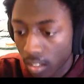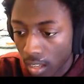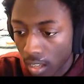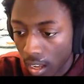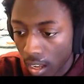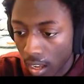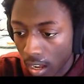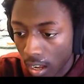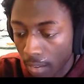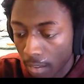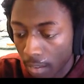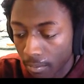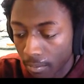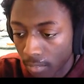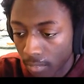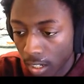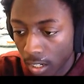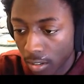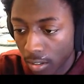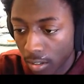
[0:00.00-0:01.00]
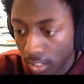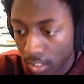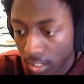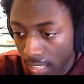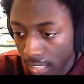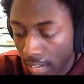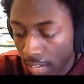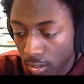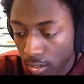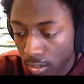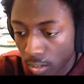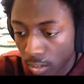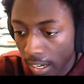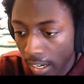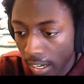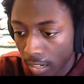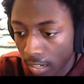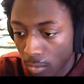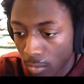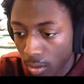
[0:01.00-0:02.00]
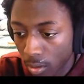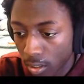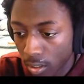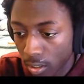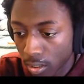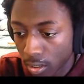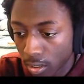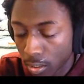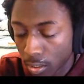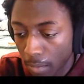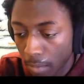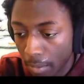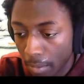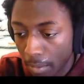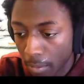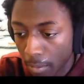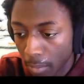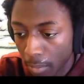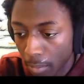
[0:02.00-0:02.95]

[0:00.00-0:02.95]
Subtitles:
You know, you standard dragon wards. You